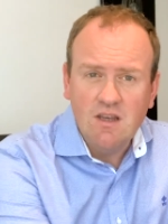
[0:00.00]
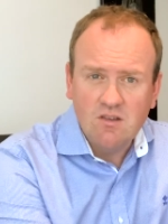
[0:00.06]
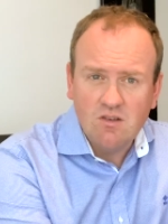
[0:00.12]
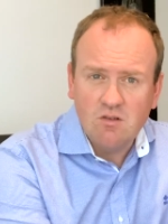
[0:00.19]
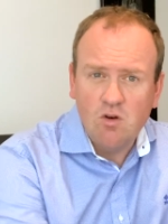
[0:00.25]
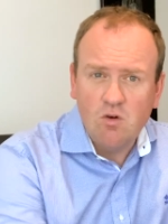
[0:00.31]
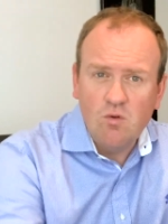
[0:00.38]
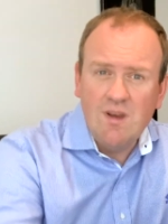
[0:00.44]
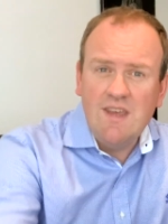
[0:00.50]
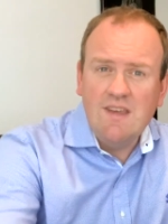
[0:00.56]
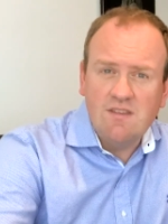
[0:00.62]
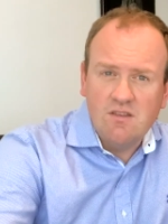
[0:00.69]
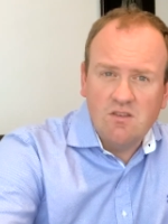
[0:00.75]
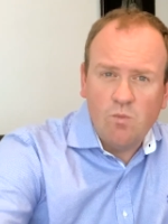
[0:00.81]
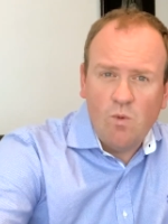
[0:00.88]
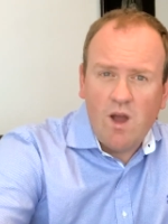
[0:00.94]
So the
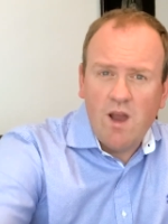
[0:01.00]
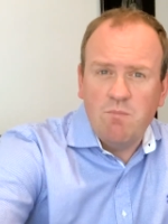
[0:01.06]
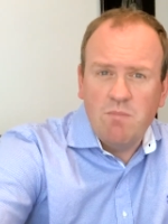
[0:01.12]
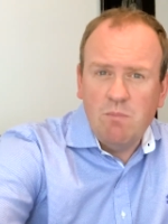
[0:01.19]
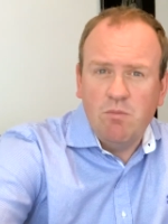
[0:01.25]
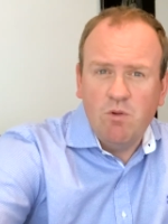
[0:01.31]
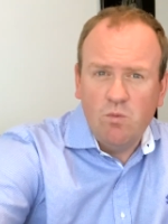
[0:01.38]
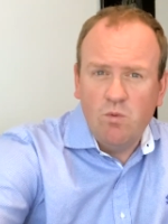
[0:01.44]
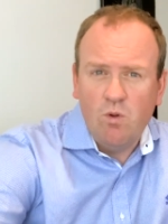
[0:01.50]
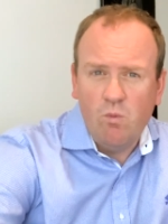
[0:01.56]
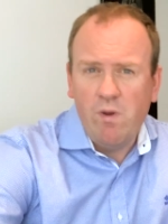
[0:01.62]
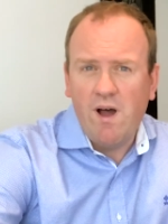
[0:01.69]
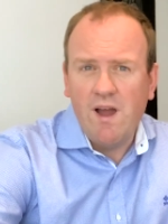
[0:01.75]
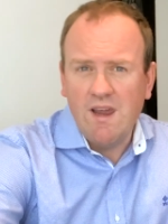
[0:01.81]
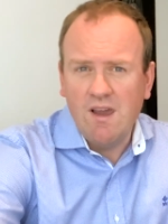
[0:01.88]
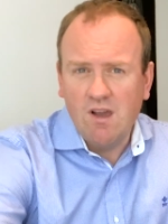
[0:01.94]
reasons why people will
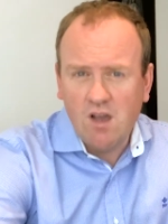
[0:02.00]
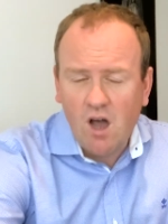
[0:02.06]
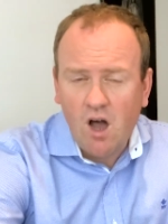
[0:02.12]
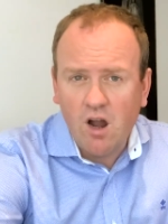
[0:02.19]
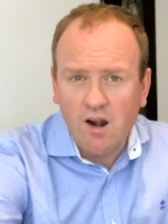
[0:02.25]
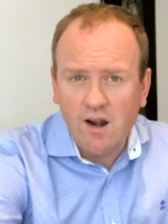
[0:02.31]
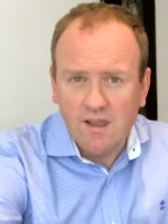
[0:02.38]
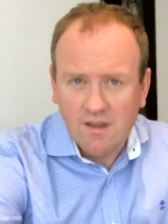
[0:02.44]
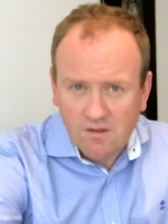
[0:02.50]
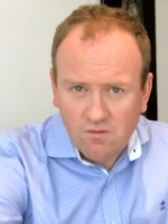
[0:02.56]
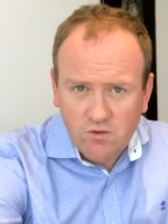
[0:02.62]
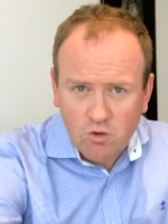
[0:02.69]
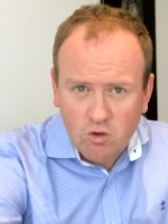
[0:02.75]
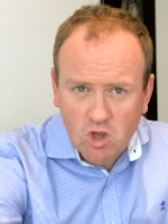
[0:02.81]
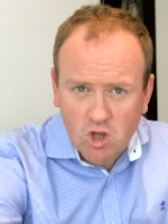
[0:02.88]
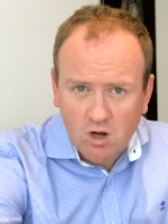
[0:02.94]
buy a car in the
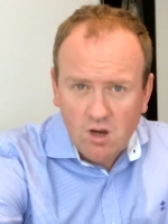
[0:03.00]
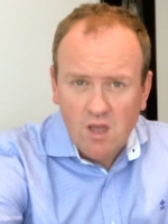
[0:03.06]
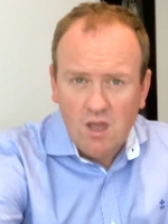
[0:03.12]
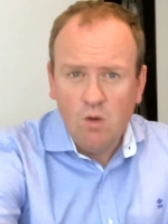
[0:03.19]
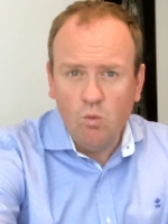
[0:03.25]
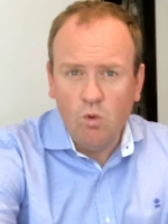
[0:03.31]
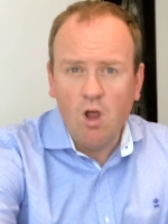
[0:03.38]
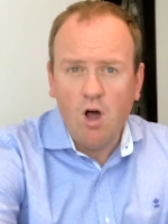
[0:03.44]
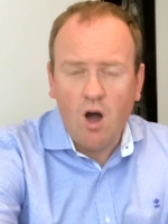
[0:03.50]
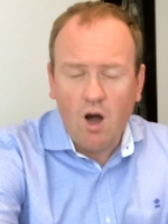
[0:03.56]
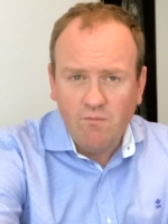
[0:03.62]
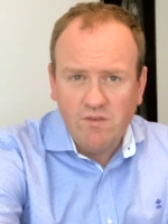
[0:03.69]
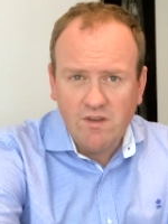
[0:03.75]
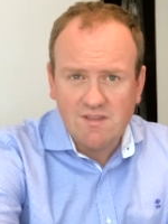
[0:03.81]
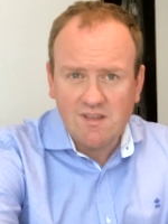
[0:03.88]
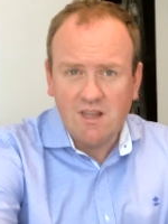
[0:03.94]
future will
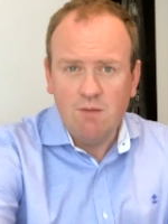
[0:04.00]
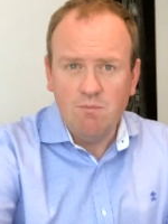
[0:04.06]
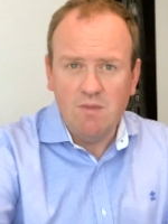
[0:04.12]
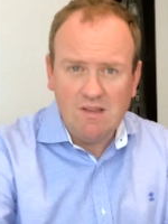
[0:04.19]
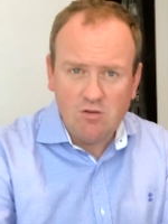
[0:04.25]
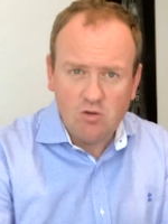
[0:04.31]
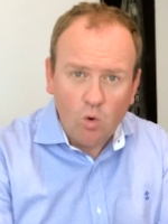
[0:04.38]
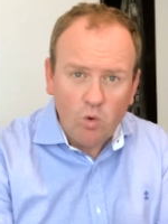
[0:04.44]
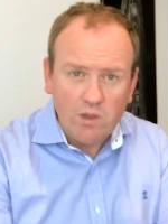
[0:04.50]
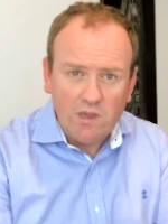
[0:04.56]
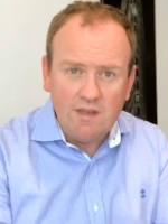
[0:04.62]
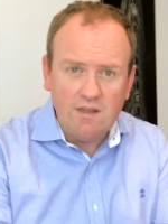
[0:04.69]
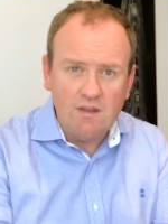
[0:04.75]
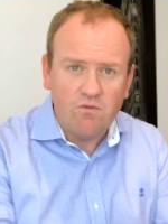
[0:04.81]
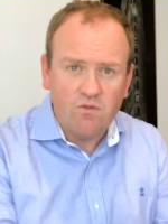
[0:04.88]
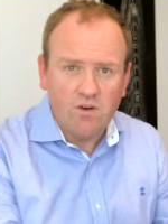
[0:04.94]
obviously be
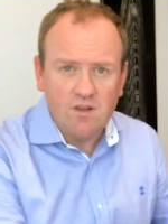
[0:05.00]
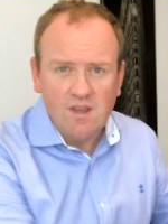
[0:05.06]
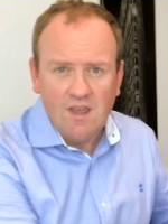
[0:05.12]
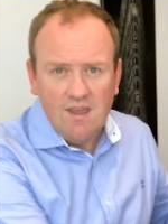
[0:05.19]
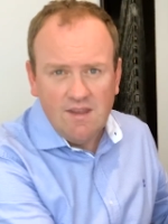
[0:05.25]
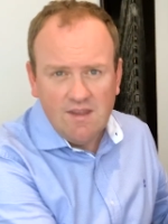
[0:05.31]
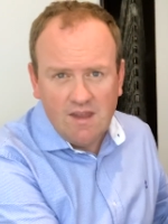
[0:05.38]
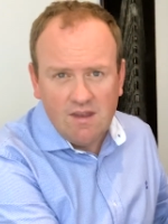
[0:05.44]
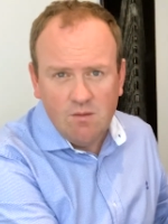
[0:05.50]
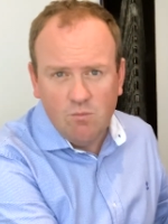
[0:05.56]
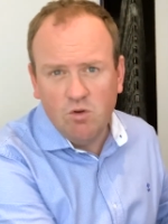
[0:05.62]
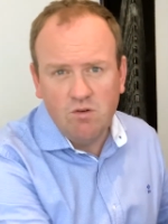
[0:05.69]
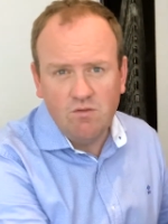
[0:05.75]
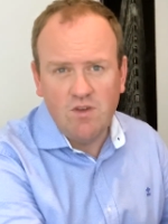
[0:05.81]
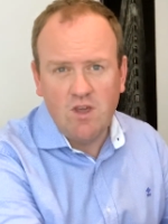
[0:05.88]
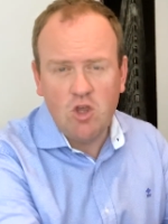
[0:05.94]
totally different than the
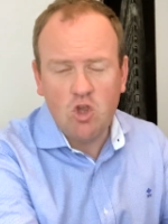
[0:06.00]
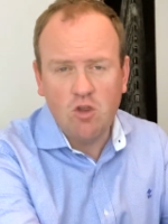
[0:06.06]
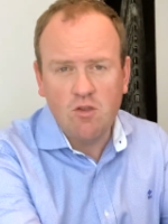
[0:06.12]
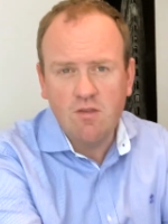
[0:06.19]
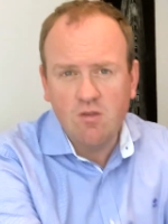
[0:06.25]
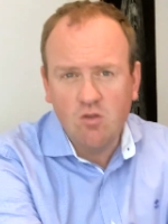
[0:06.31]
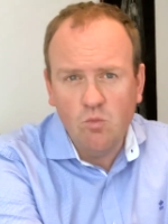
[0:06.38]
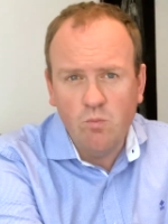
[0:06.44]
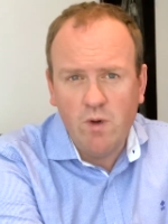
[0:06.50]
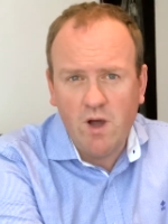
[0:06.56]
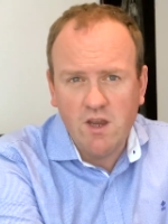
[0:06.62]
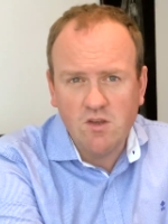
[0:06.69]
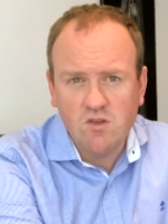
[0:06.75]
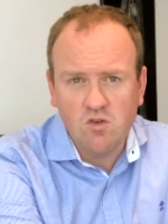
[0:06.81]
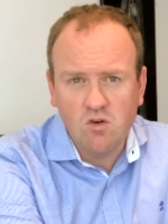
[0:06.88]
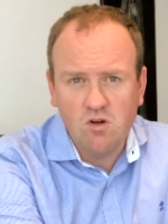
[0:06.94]
motivations to
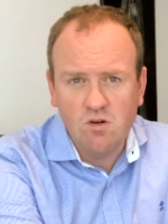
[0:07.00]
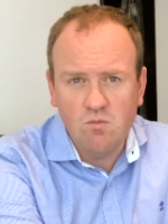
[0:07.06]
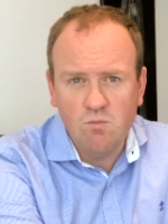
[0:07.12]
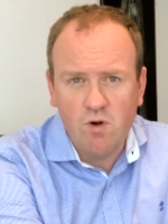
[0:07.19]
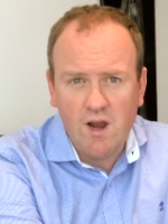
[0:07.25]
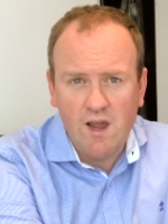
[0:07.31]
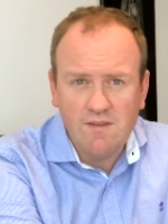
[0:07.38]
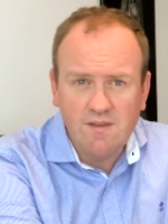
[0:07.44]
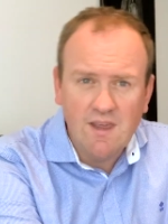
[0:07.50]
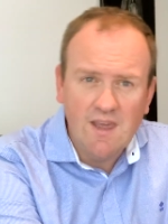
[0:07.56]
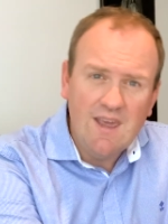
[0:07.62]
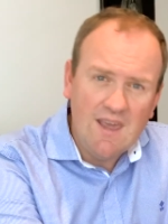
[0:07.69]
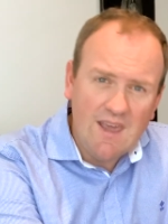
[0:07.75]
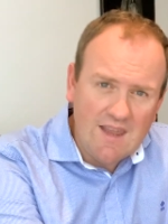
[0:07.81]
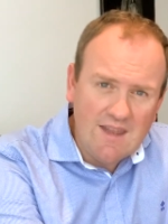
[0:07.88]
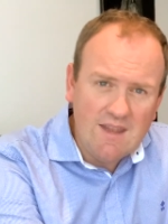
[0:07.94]
buy a certain brand
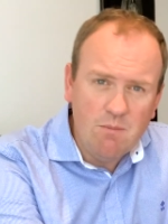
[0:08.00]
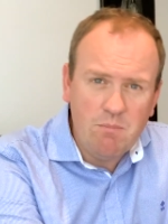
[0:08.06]
in the